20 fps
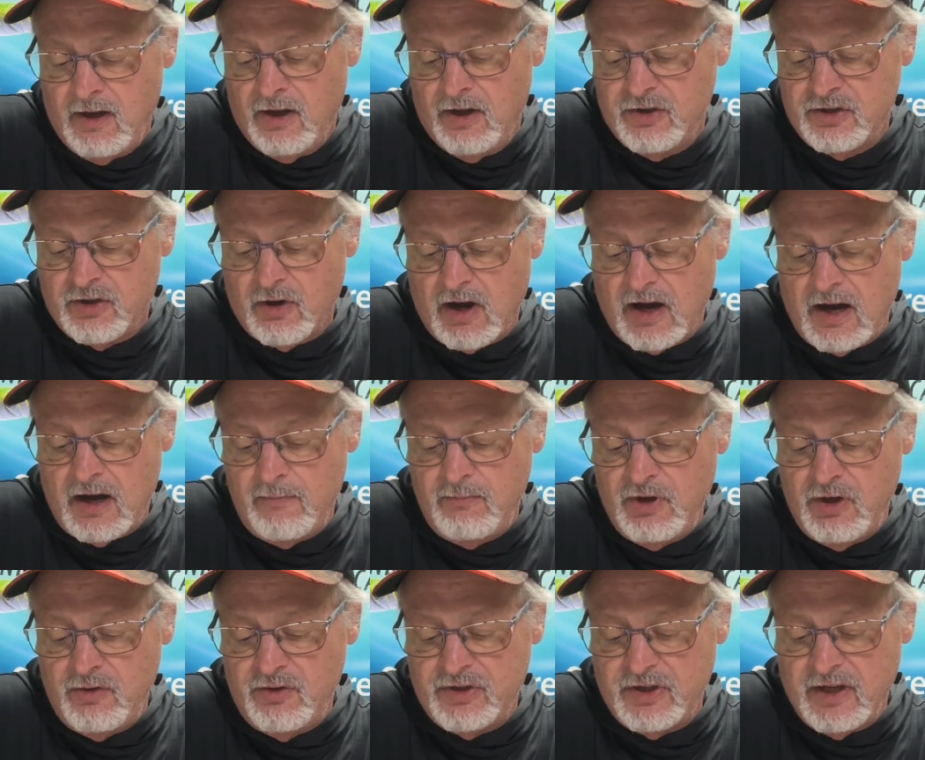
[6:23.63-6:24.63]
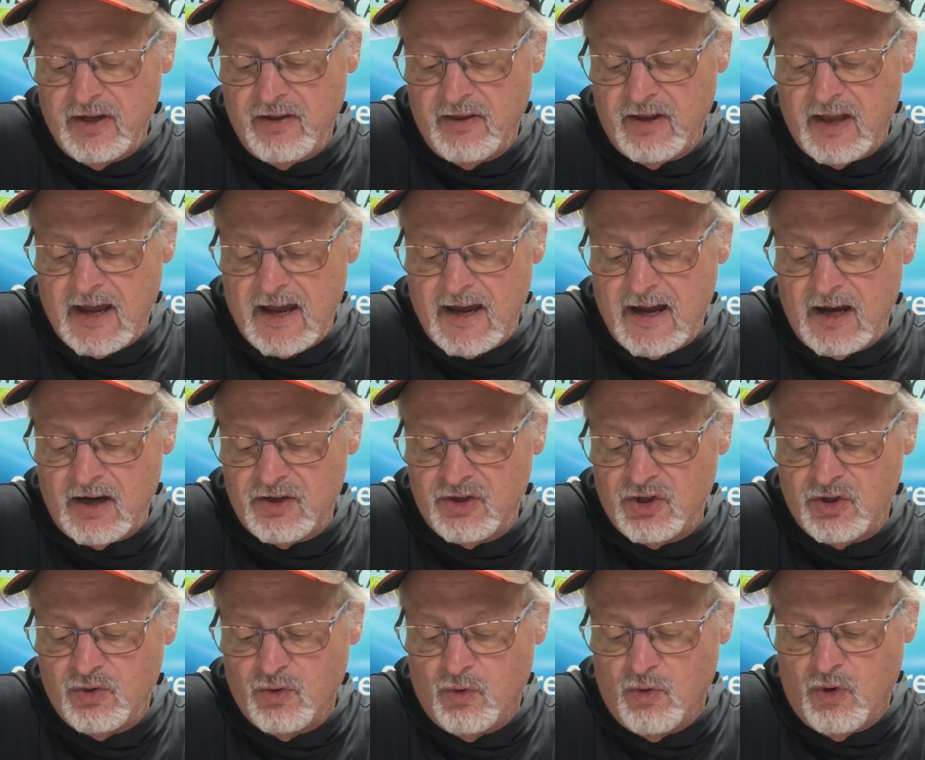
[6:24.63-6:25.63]
So I'm using the
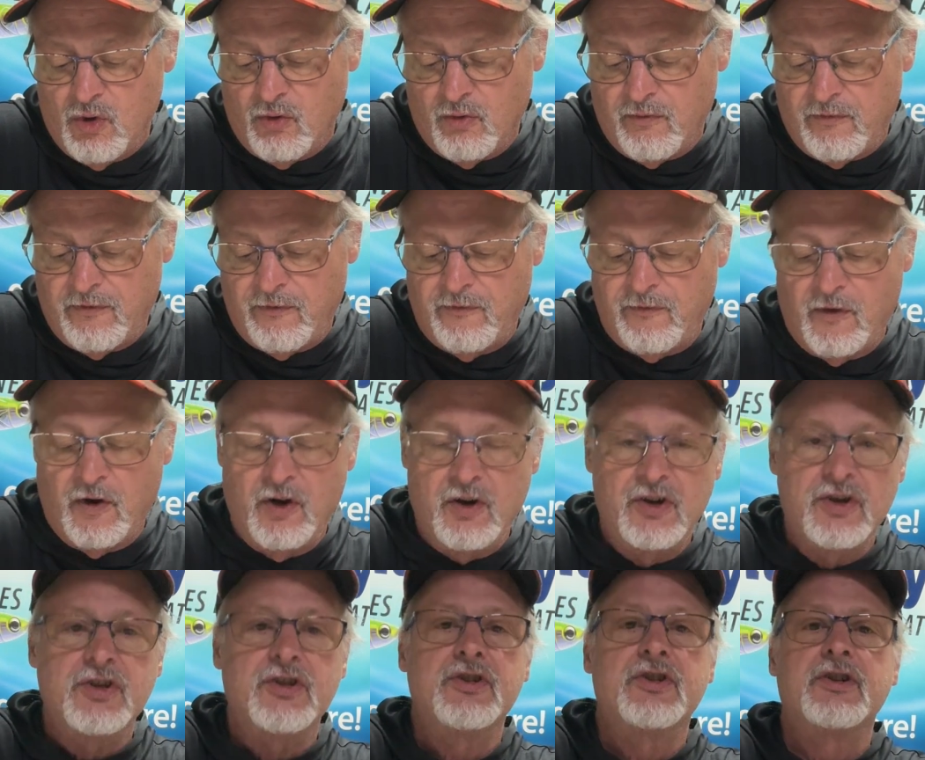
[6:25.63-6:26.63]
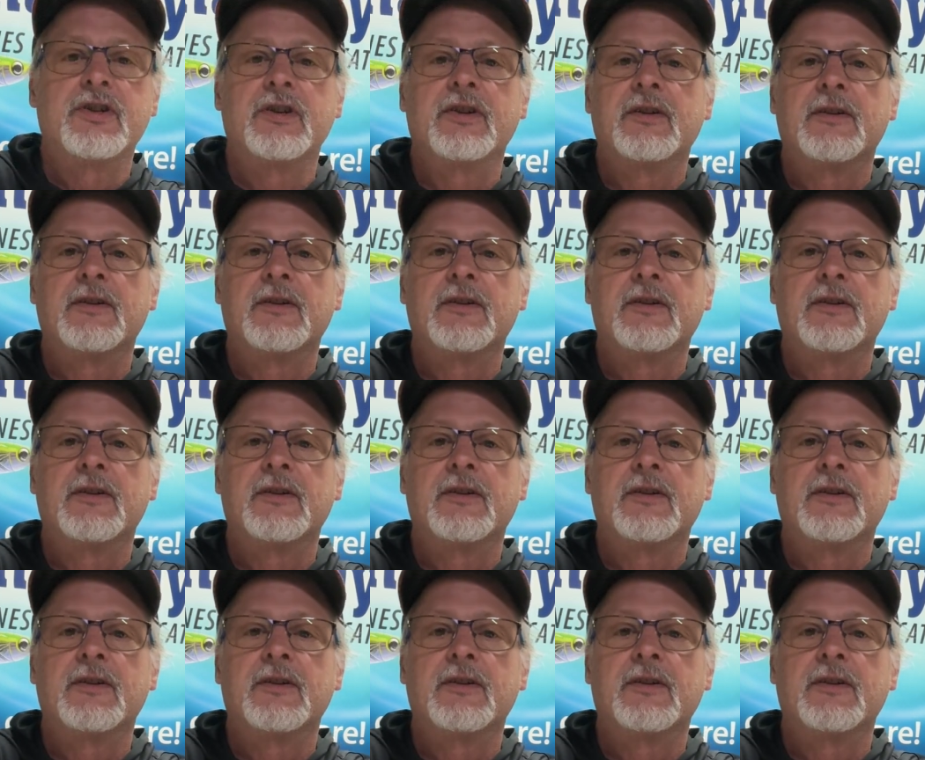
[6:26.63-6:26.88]
actual first